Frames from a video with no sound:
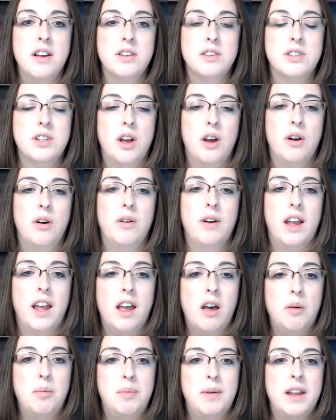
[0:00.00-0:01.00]
So
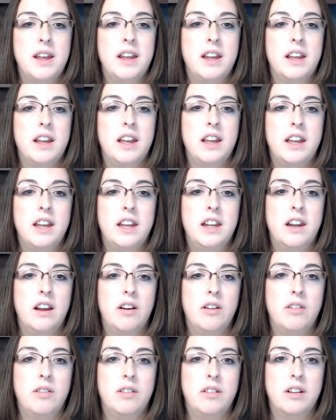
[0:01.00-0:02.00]
helping
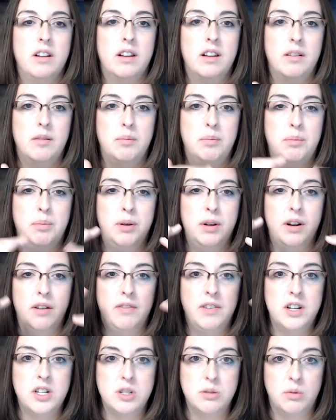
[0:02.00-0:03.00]
put a
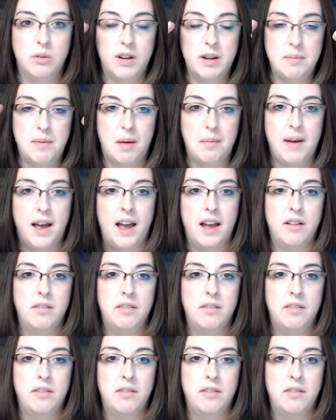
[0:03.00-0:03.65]
visual in my mind